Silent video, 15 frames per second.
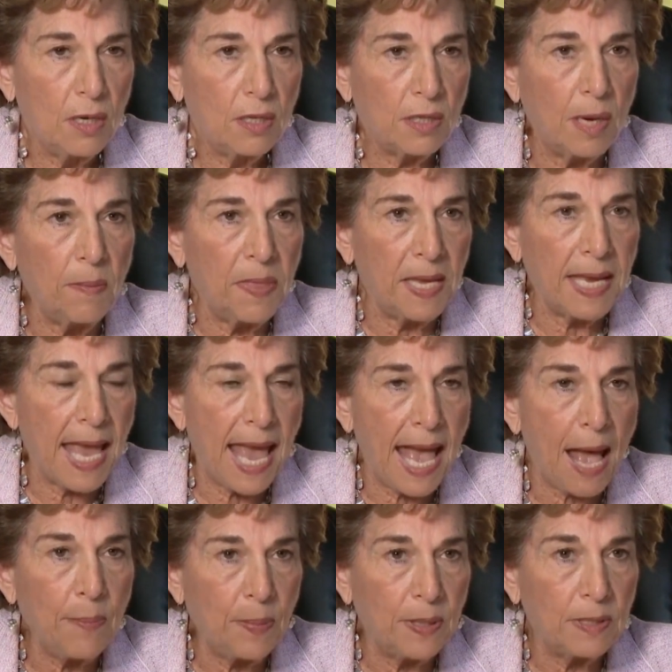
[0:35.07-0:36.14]
Something
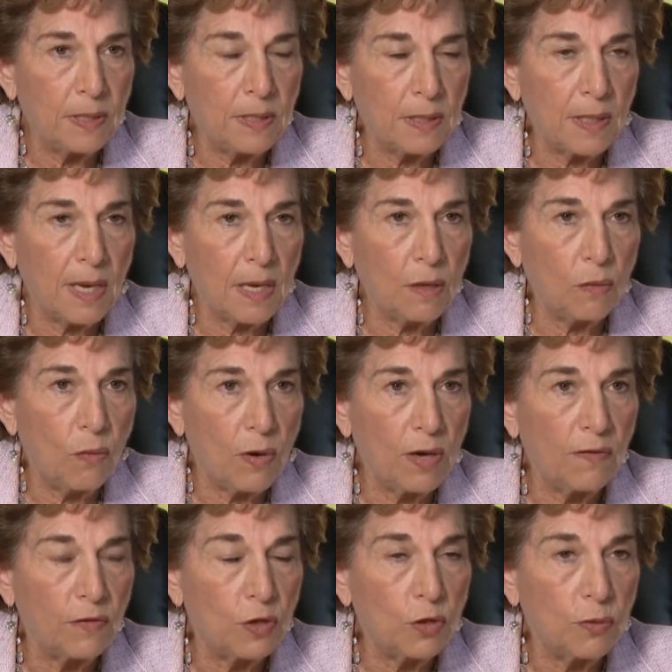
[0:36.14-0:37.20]
happened at one
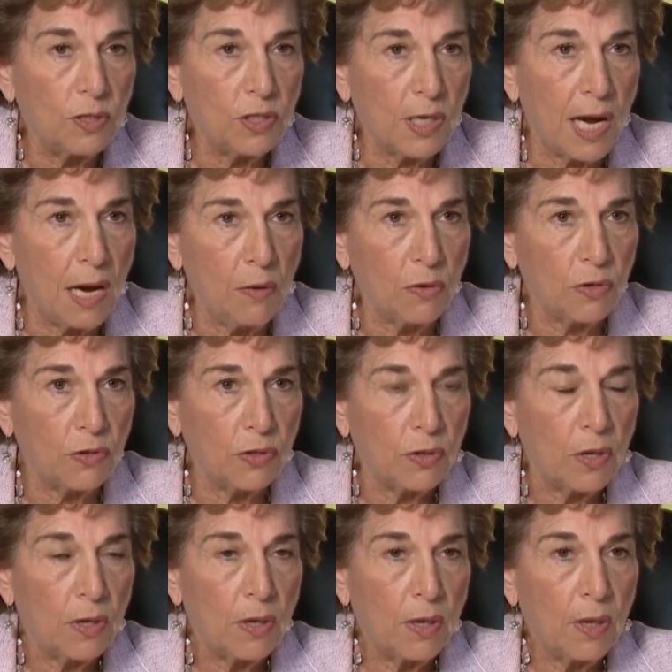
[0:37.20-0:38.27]
of the Twin Towers
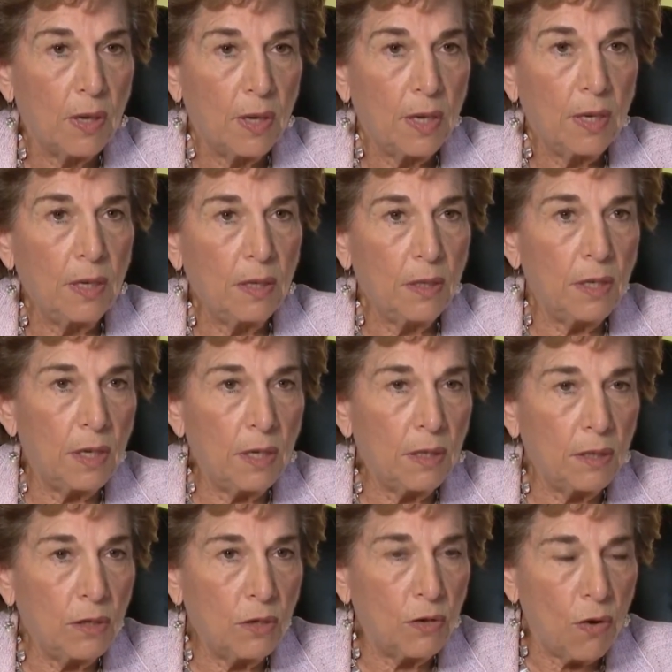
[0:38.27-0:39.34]
in
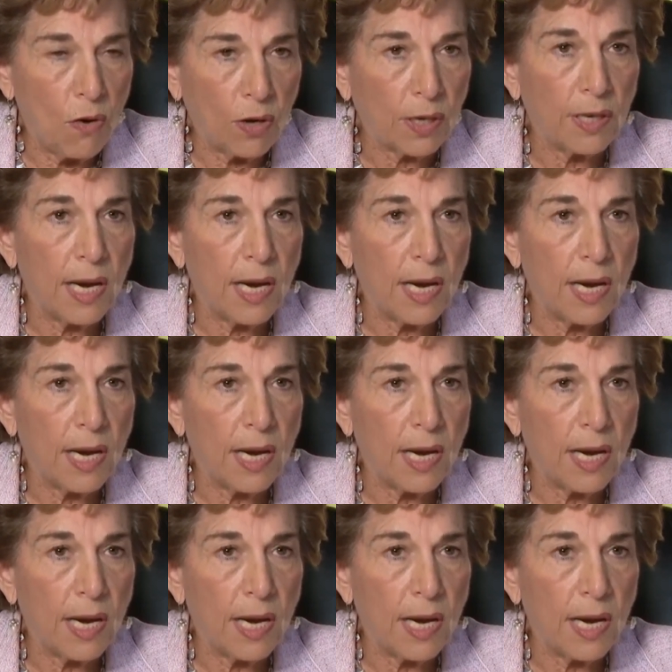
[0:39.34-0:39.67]
New York."